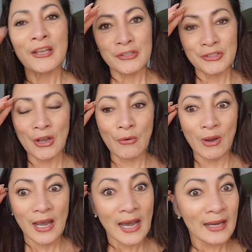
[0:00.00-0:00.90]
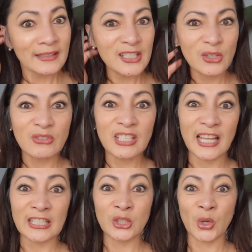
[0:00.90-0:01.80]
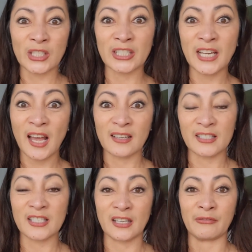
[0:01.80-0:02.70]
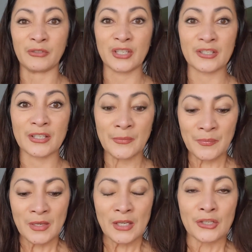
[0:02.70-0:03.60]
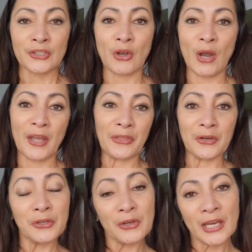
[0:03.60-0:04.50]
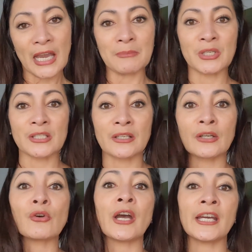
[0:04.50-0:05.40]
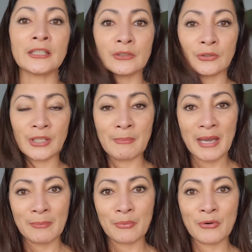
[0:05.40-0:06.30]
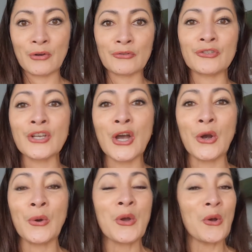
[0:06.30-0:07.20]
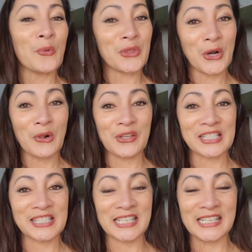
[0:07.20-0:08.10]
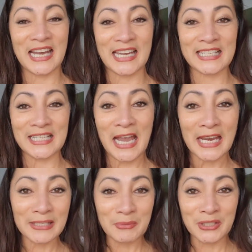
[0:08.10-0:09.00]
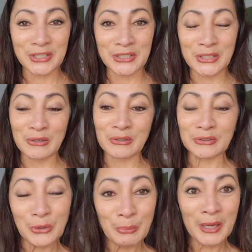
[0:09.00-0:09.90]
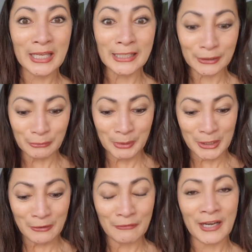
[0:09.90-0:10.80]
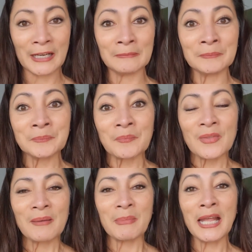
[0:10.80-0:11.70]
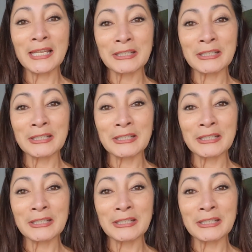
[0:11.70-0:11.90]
So there's only like $200 difference. So I thought, okay, I'm just gonna go ahead and go the Mac Pro. So with all that said, guys, I am gonna do my little bit of you